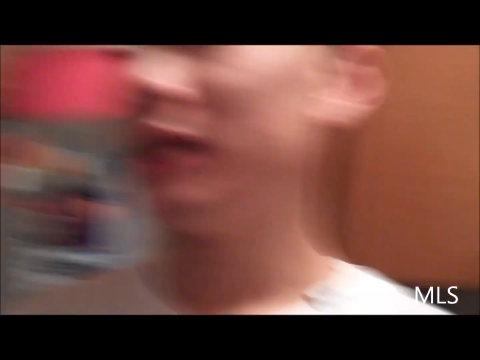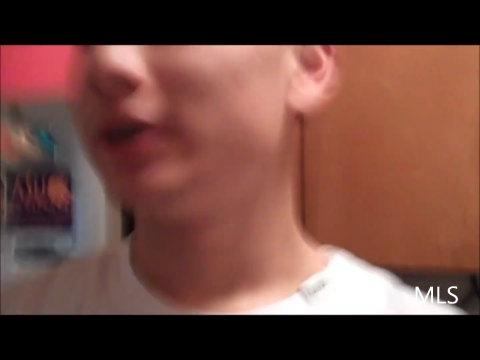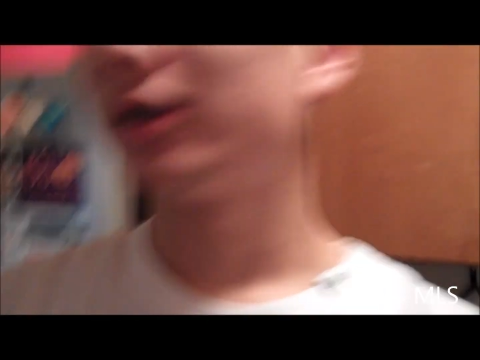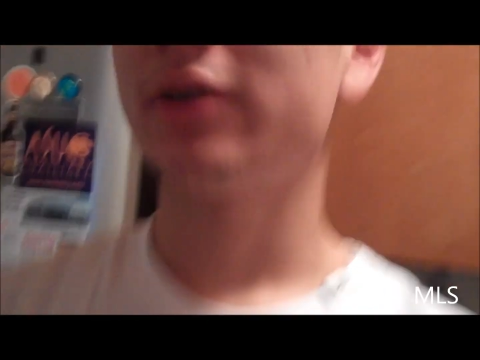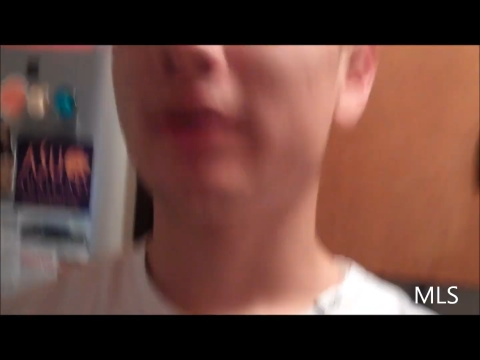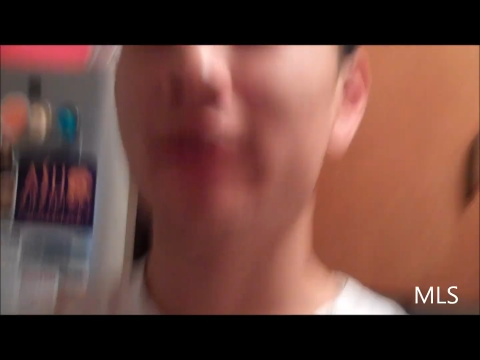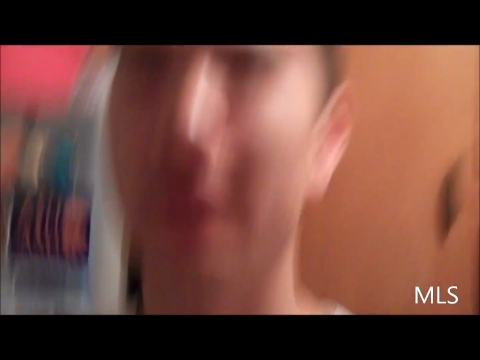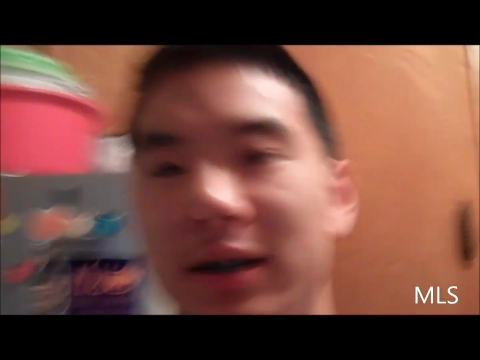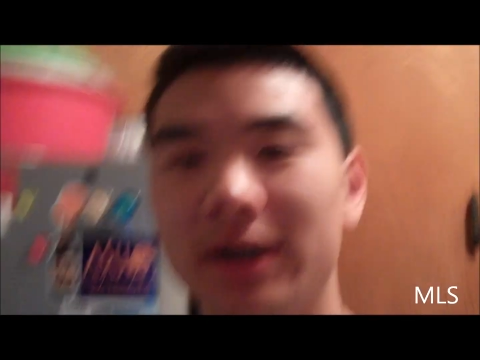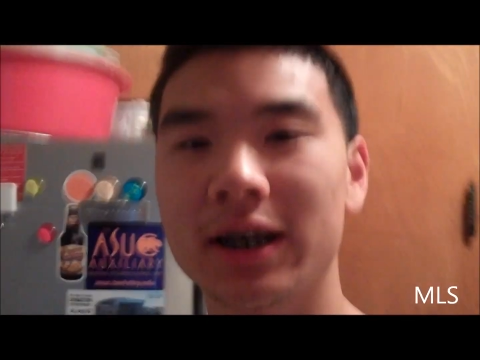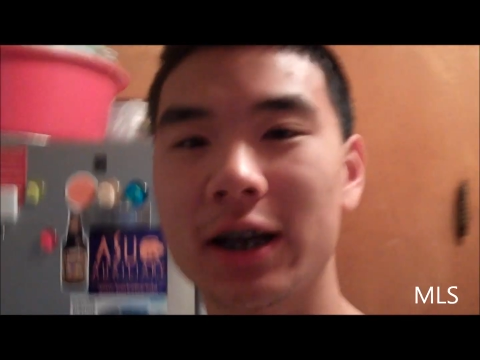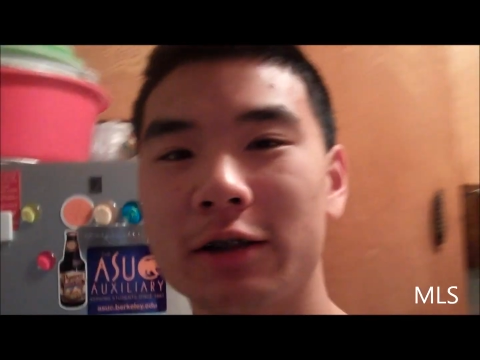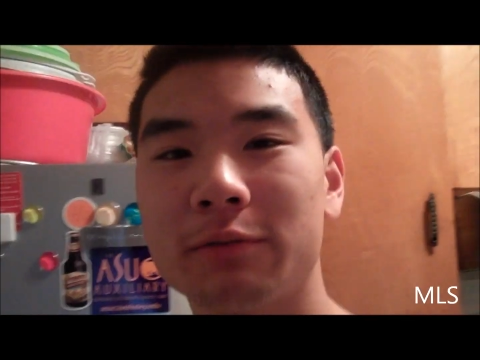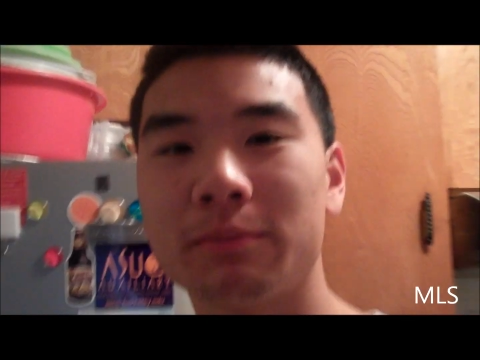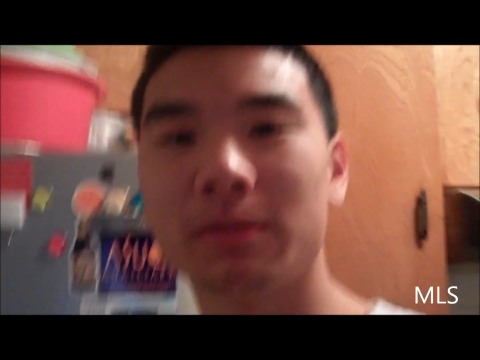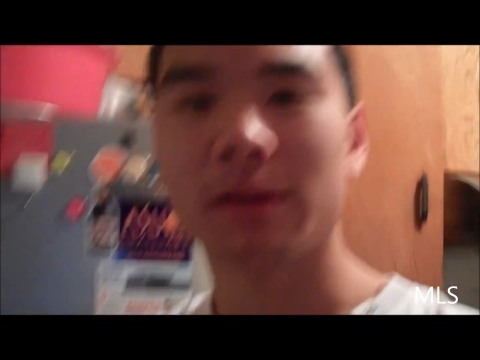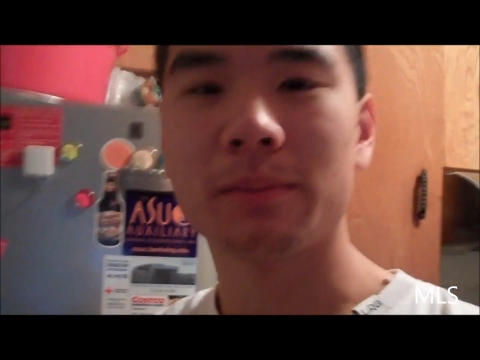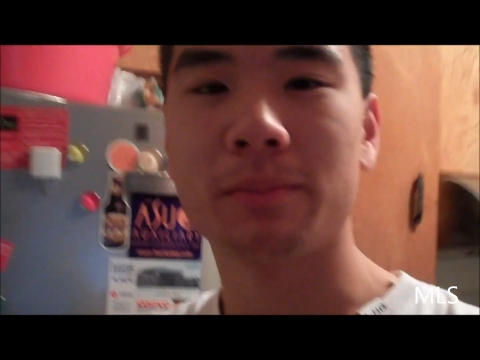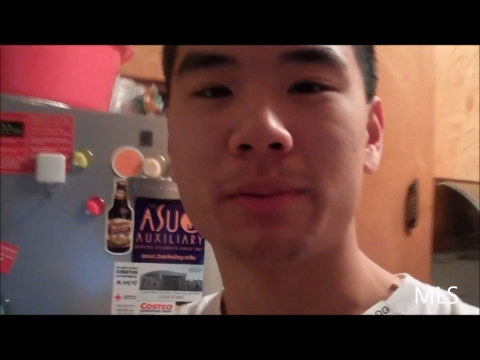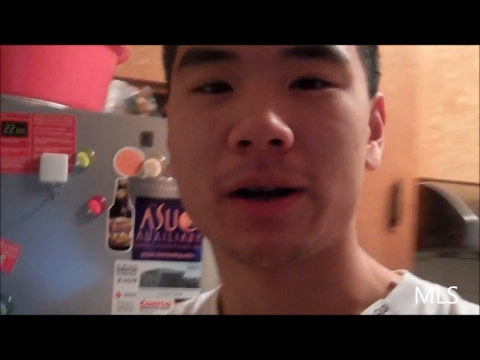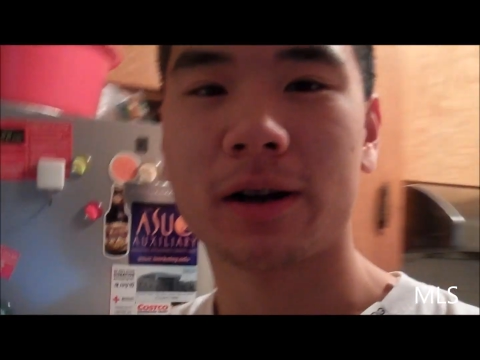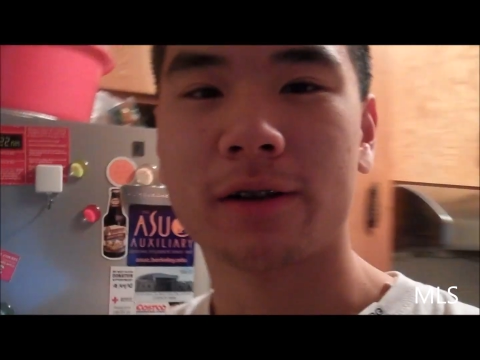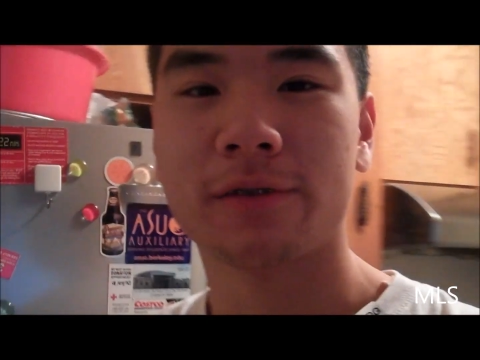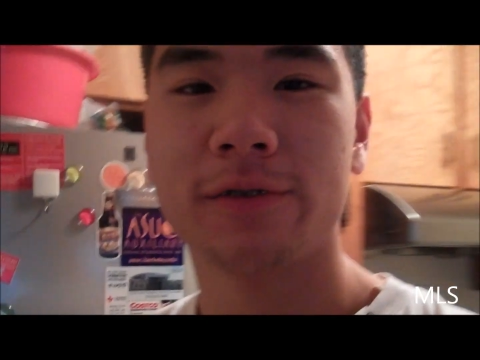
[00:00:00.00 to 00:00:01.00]
So I skipped
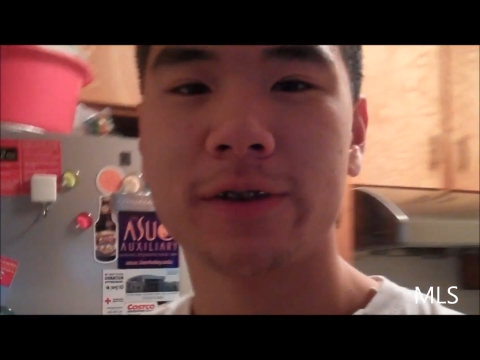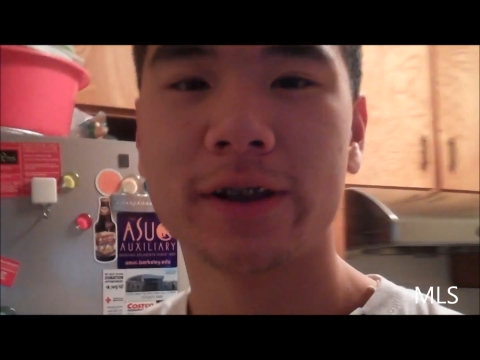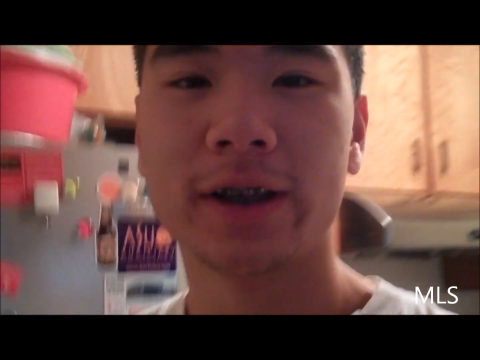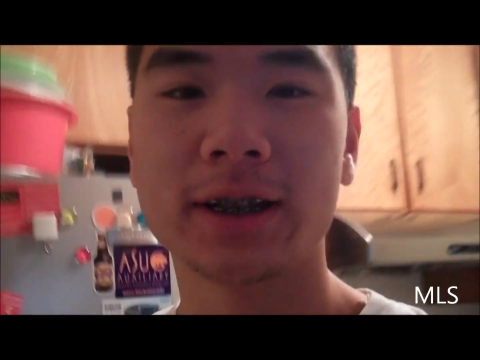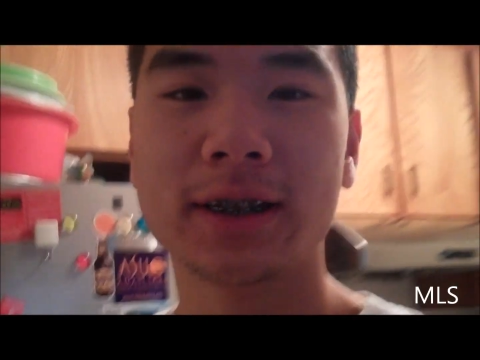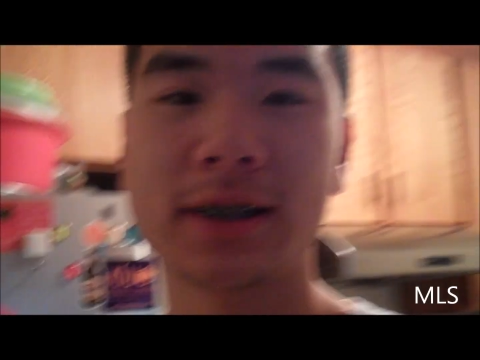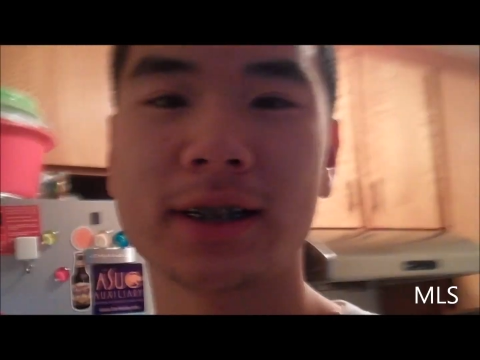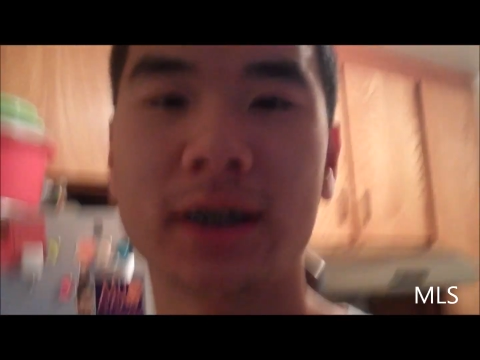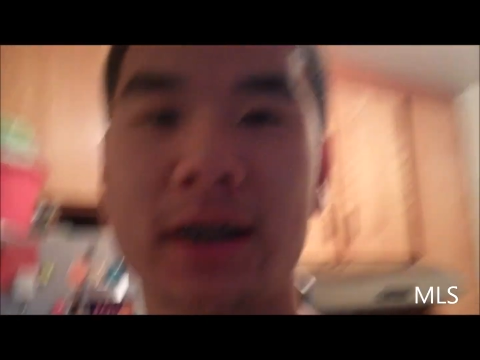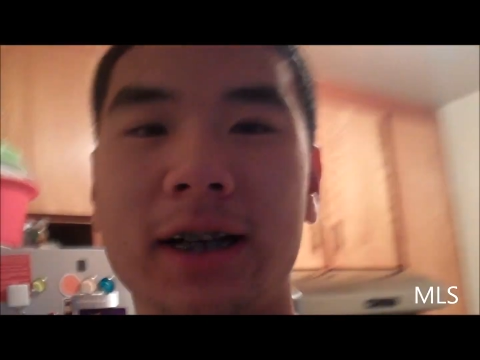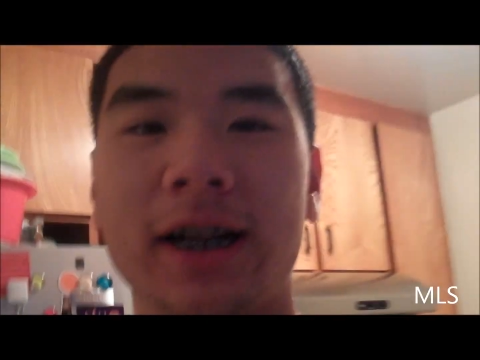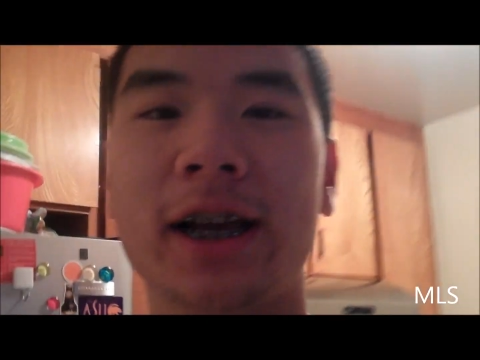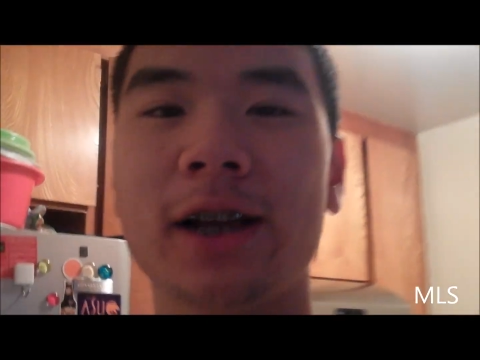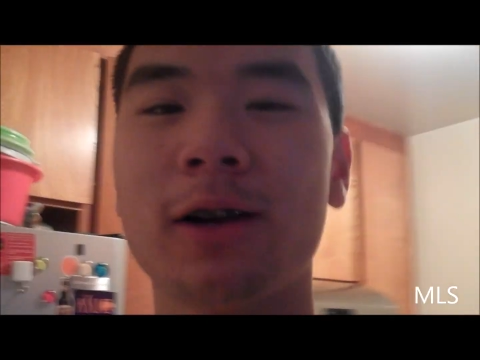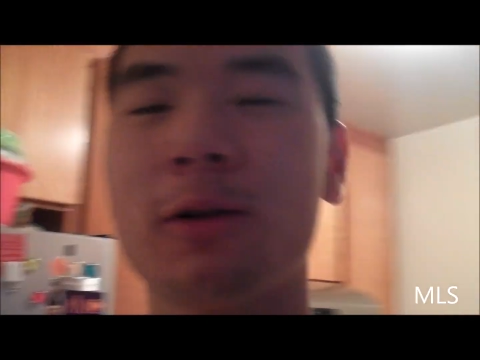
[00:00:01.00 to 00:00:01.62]
my breakfast, and I